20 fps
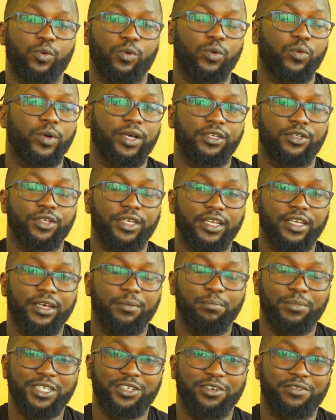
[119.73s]
we were doing
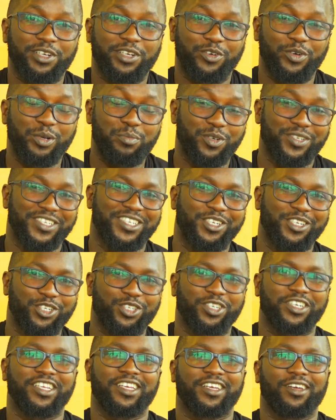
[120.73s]
a bit of a
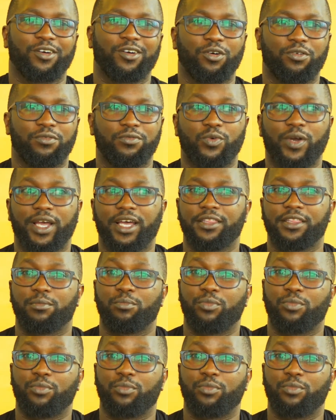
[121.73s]
repositioning of where the